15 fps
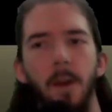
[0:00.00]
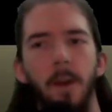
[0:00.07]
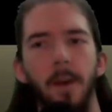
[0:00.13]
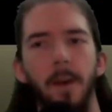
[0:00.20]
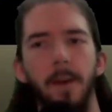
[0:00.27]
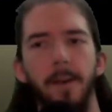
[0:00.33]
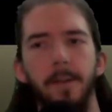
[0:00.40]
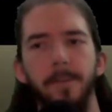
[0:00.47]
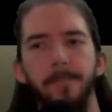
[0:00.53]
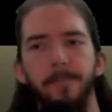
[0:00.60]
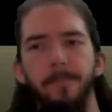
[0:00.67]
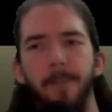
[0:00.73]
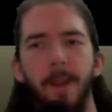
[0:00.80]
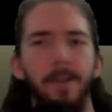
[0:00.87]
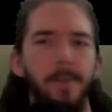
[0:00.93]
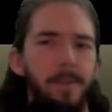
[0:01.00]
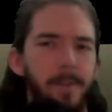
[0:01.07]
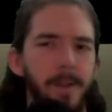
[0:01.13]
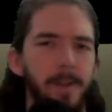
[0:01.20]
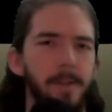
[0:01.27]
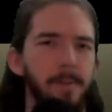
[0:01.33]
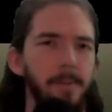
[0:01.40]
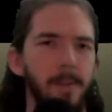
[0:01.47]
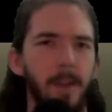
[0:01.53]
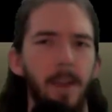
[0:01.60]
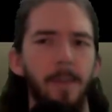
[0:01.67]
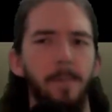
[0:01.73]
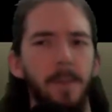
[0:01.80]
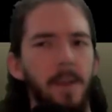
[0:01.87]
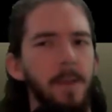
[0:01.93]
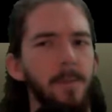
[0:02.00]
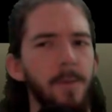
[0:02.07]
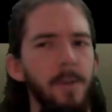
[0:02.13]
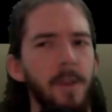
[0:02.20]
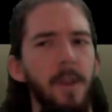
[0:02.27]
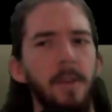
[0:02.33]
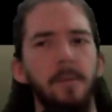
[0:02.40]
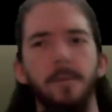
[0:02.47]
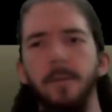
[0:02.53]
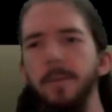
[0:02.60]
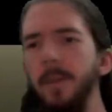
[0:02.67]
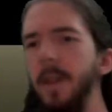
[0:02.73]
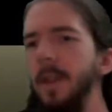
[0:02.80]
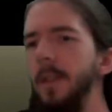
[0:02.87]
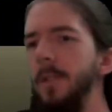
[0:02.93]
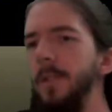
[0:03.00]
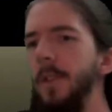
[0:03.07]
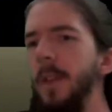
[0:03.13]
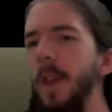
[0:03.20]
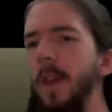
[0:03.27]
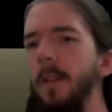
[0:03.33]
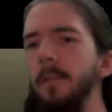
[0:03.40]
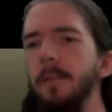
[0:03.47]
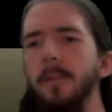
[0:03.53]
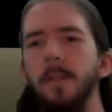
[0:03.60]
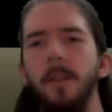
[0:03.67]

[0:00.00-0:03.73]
how do you tell a PMC from a scav?